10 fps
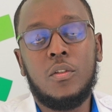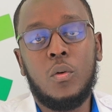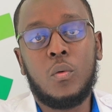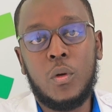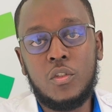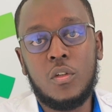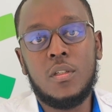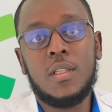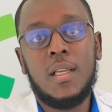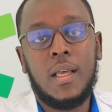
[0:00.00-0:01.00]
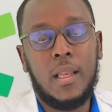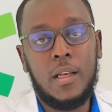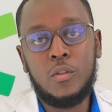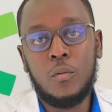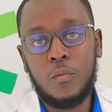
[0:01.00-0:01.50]
your questions and
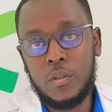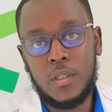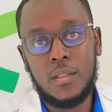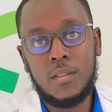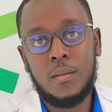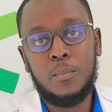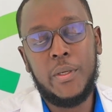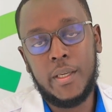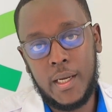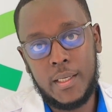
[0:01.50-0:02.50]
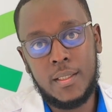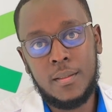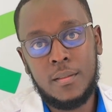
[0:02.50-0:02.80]
let your voices be heard.